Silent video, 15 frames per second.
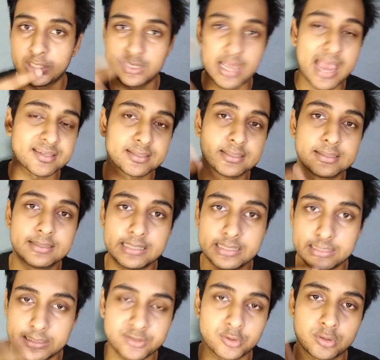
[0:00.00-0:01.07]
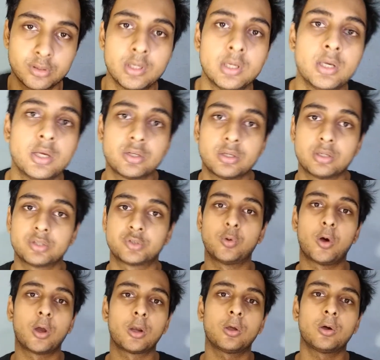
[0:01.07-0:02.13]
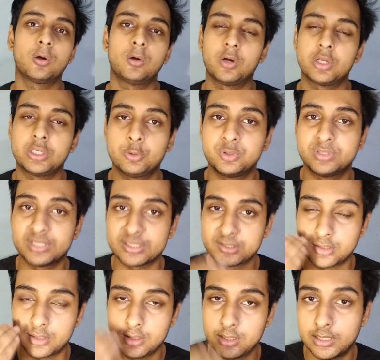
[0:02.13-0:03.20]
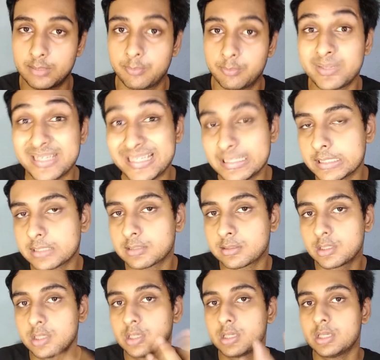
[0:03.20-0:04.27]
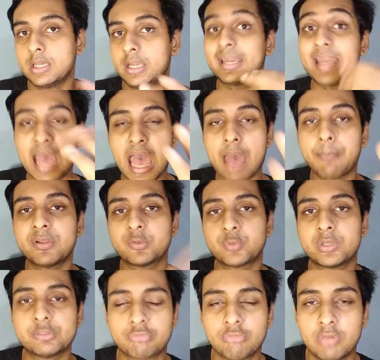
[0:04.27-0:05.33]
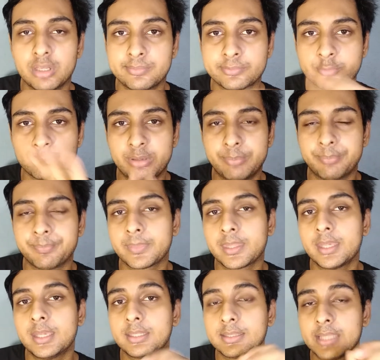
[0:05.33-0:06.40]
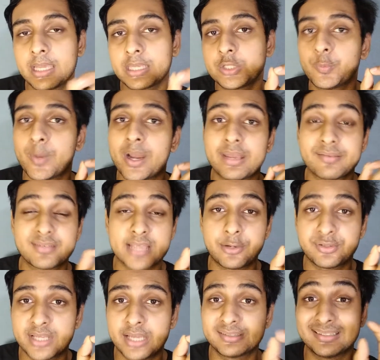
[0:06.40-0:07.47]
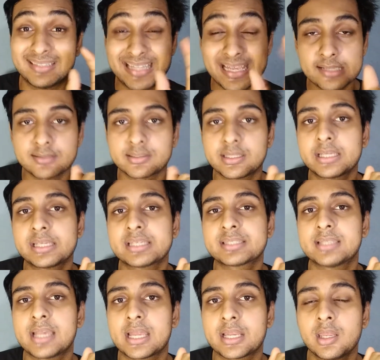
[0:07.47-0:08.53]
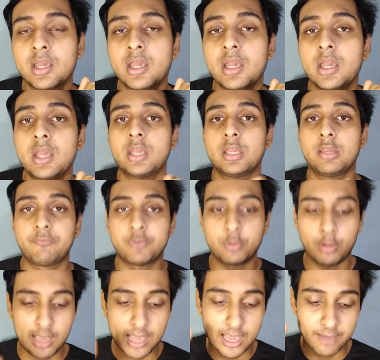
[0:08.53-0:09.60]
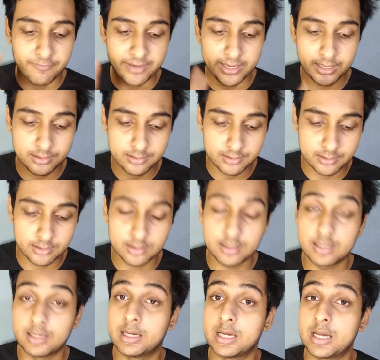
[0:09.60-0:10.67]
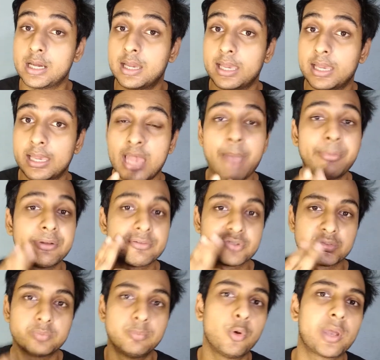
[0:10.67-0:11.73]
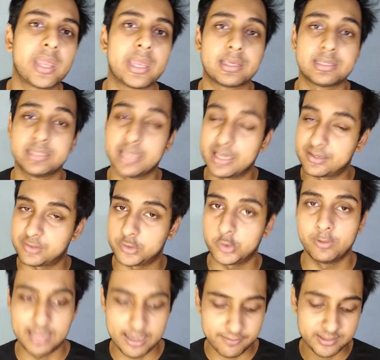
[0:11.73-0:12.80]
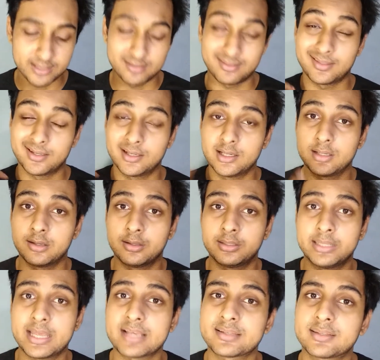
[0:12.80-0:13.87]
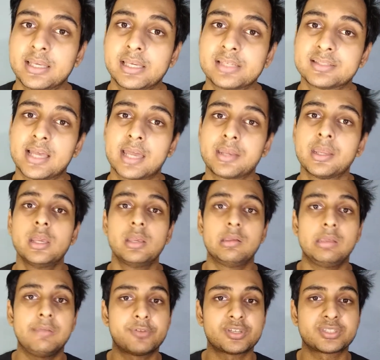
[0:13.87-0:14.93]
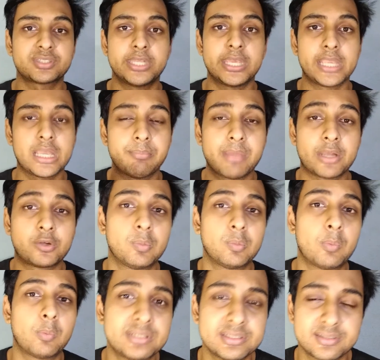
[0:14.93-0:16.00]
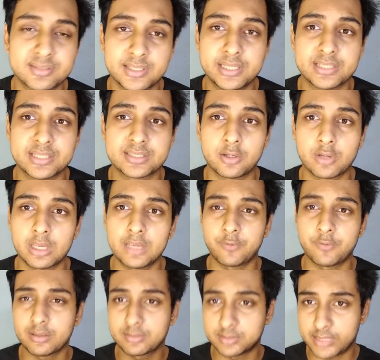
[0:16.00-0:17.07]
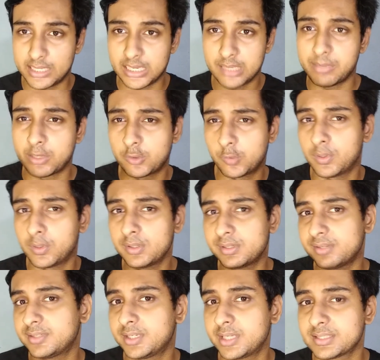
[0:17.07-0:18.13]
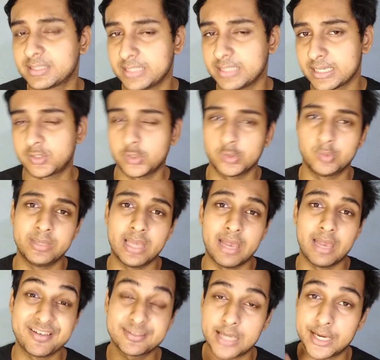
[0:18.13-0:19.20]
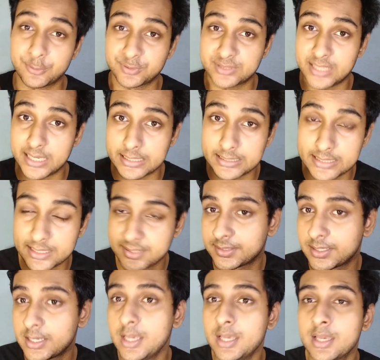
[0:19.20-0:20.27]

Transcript: you accidentally swallow or you just breathe in, it happens when you swim, then you might have sinusitis. The next thing is that If you're having a habit of smoking, yes, you will have that. Next thing is that if you're staying in metropolitan cities, okay, if you're staying in metropolitan cities, yes, you'll be having sinusitis.